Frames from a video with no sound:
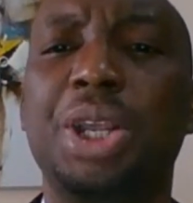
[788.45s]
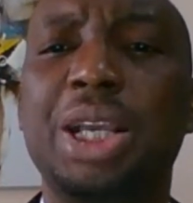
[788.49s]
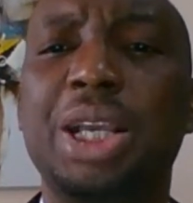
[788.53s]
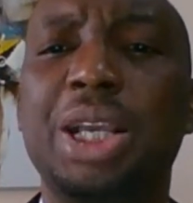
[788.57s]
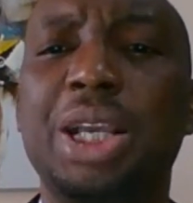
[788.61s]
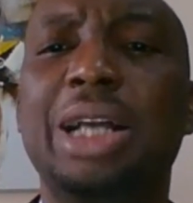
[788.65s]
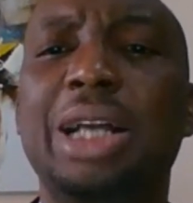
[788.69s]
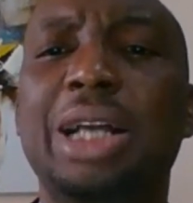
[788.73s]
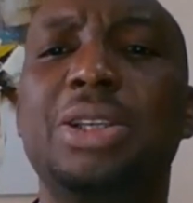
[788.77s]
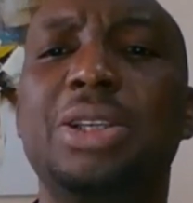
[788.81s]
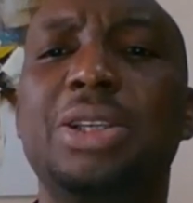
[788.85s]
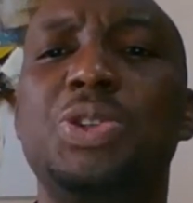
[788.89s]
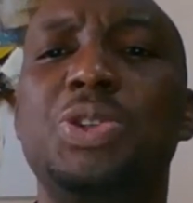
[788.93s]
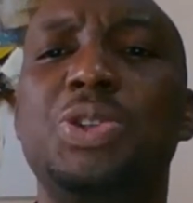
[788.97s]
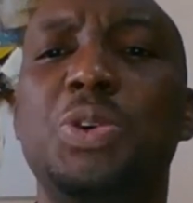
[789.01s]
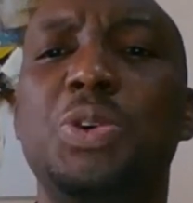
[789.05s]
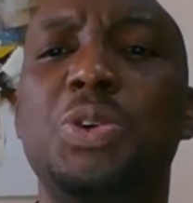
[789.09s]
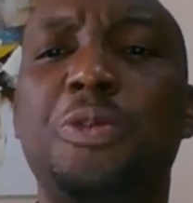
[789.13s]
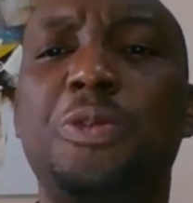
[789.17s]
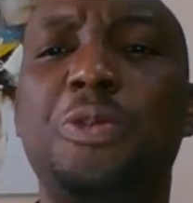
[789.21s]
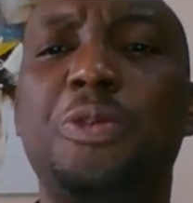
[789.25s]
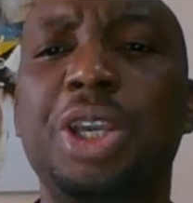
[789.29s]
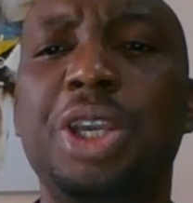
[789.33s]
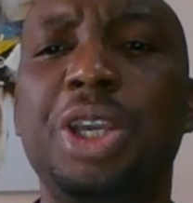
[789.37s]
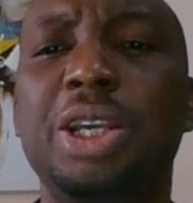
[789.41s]
bring out these
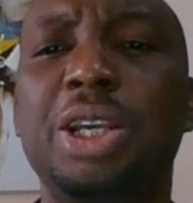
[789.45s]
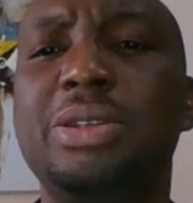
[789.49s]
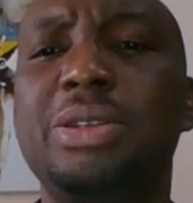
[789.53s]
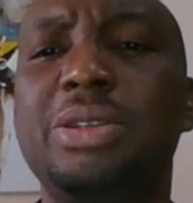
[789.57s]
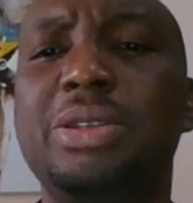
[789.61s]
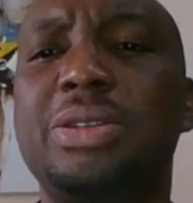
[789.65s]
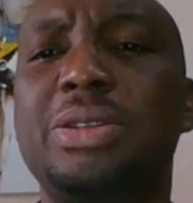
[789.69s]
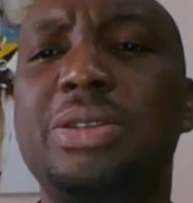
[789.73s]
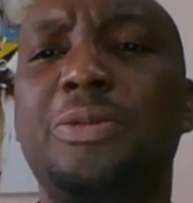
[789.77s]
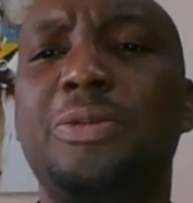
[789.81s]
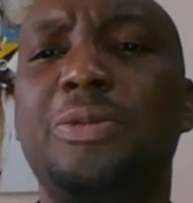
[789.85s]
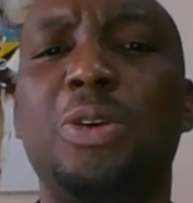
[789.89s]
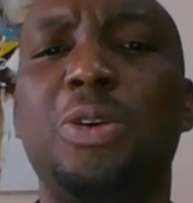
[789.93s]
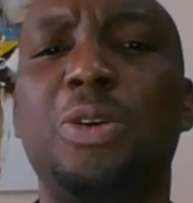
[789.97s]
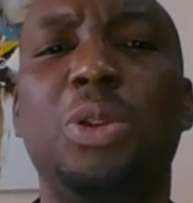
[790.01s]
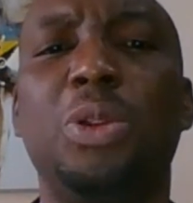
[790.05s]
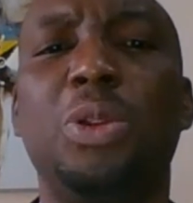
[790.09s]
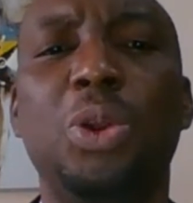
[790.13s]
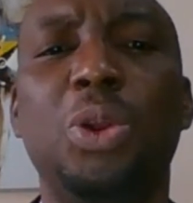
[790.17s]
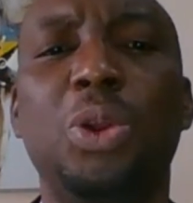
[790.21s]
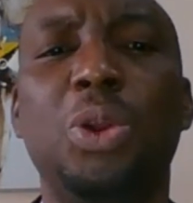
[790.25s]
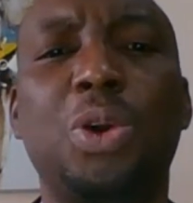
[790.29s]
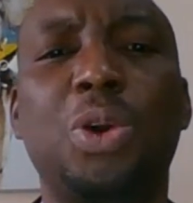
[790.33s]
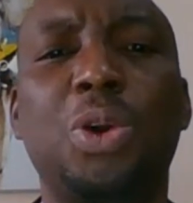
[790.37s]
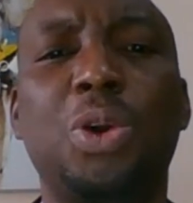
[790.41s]
new fields
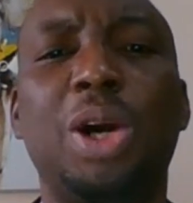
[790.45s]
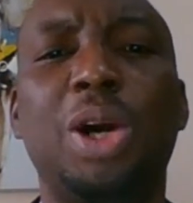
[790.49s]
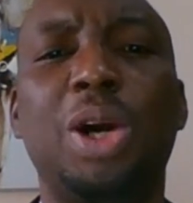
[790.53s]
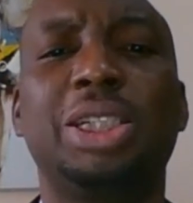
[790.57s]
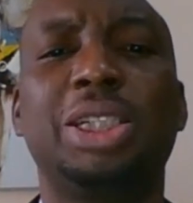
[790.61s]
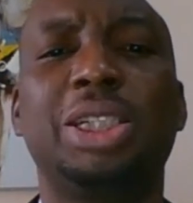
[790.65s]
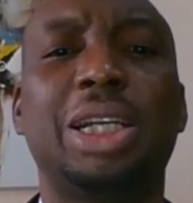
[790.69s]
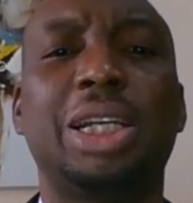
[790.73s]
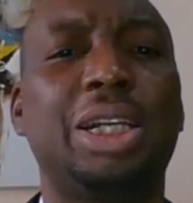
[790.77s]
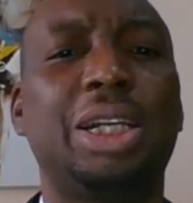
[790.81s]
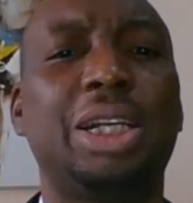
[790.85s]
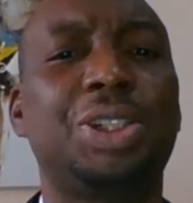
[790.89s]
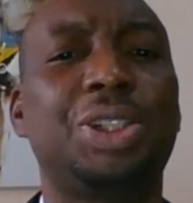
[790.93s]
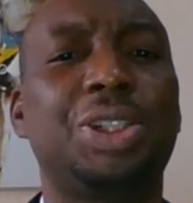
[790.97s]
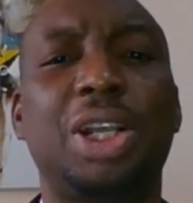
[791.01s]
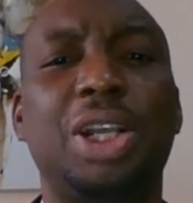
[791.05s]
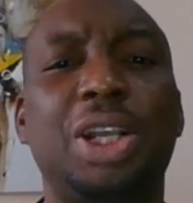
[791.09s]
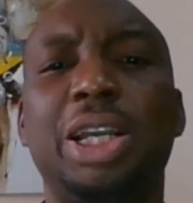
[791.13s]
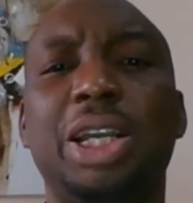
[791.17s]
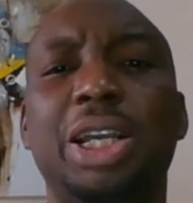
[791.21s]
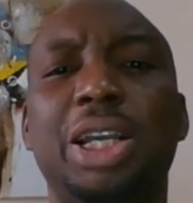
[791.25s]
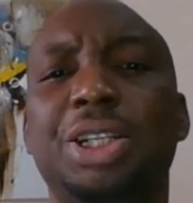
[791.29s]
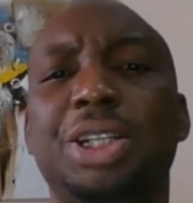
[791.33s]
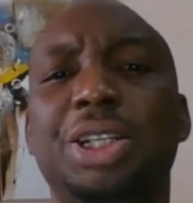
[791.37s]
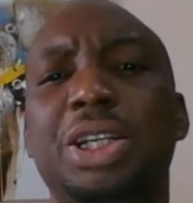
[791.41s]
from local and
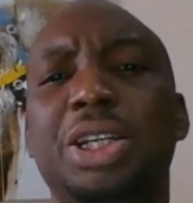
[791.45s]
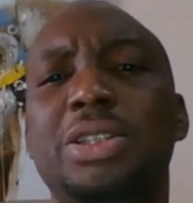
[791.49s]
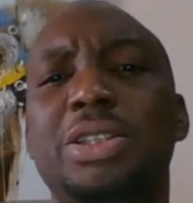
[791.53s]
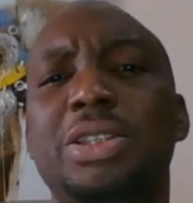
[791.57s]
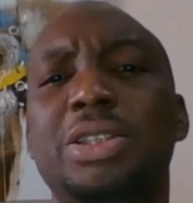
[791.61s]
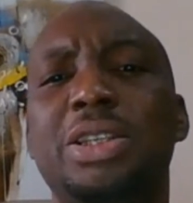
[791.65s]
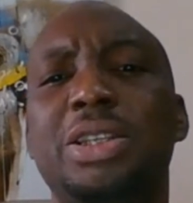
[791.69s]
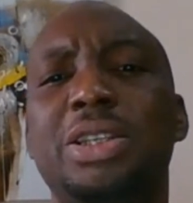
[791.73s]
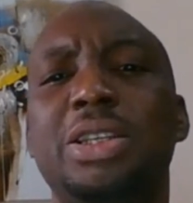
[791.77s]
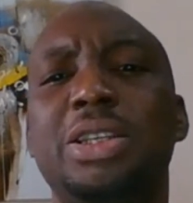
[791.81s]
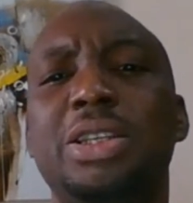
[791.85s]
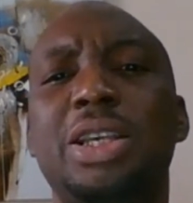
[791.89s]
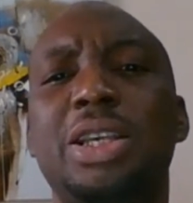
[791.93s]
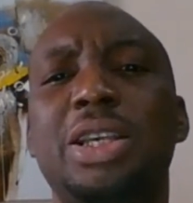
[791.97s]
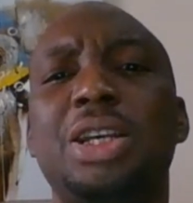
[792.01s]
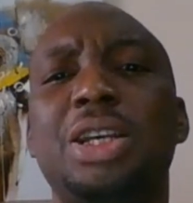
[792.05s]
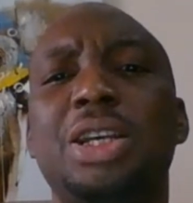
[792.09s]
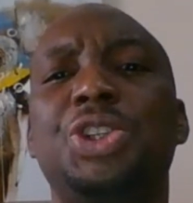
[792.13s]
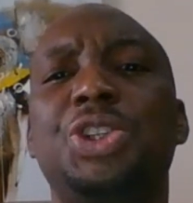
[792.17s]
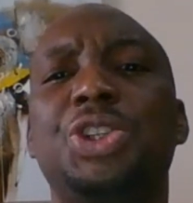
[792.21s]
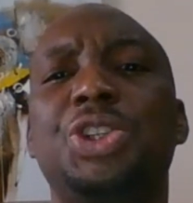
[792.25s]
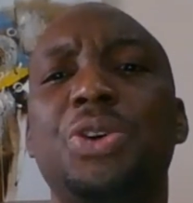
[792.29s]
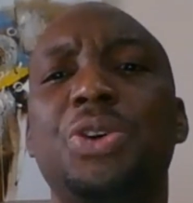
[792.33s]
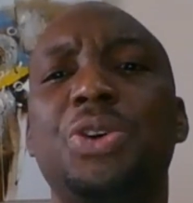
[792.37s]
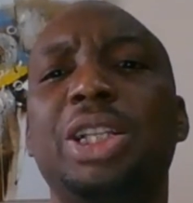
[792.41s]
international
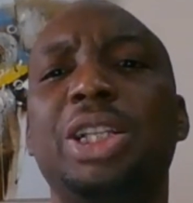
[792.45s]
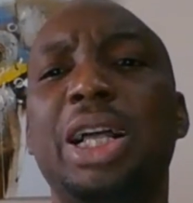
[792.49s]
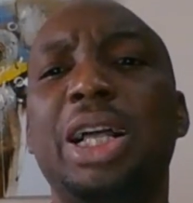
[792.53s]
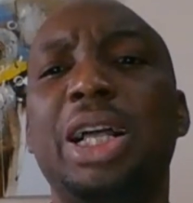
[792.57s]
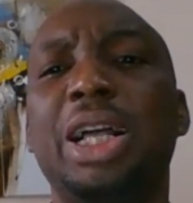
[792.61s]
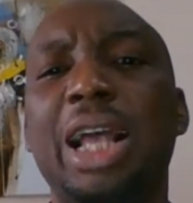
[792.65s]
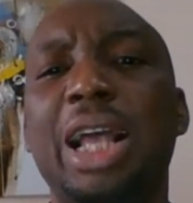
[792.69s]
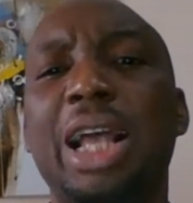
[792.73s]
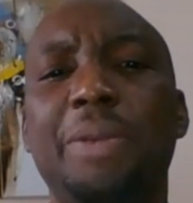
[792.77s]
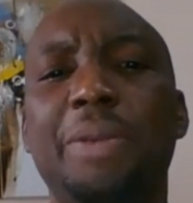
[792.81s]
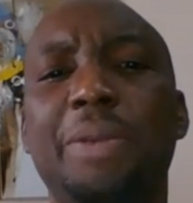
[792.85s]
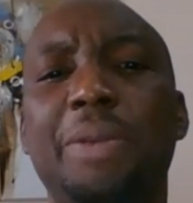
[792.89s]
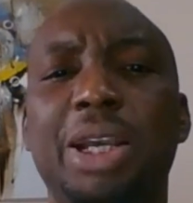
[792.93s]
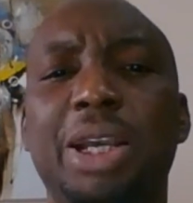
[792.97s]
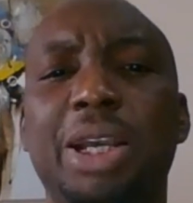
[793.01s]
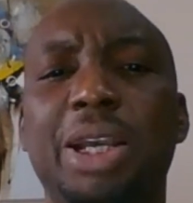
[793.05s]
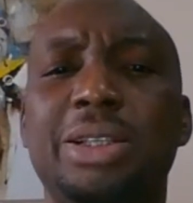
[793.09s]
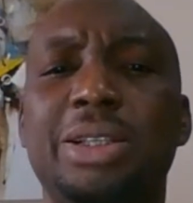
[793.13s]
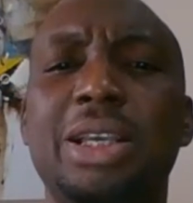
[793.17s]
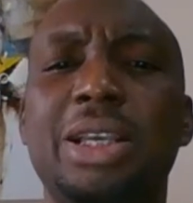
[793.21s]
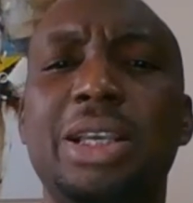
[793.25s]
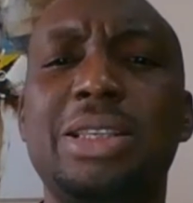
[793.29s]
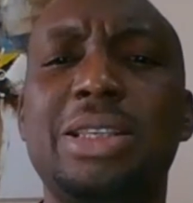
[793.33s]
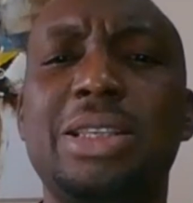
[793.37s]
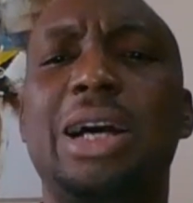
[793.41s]
agencies, ensuring
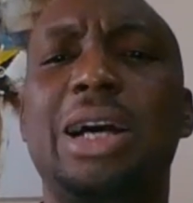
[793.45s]
alignment.